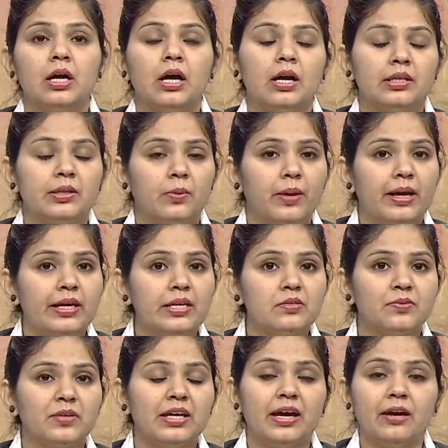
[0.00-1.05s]
Otherwise
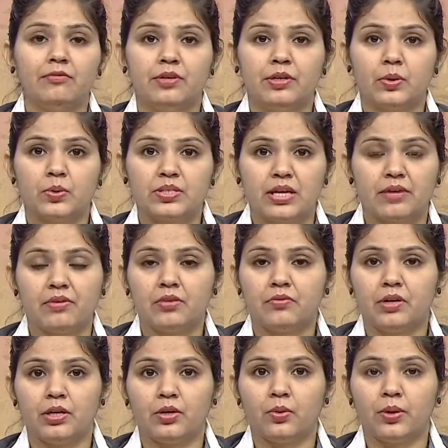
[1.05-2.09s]
we have Windows 7,
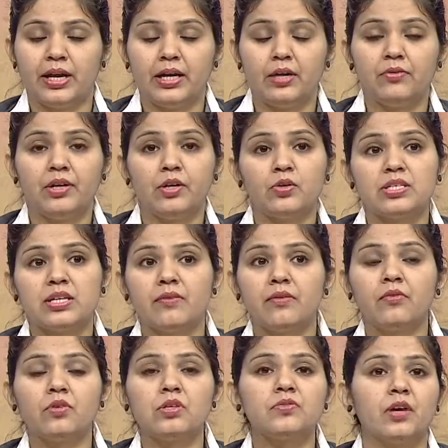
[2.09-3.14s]
Windows 8. Windows
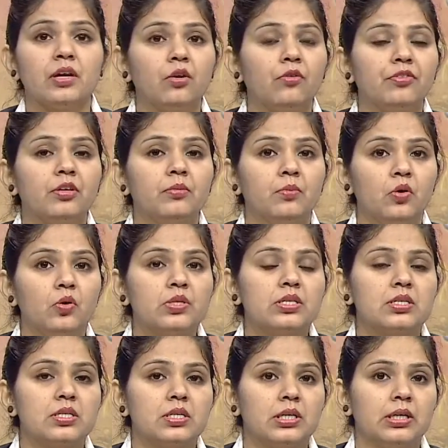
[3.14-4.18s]
7 was one of the most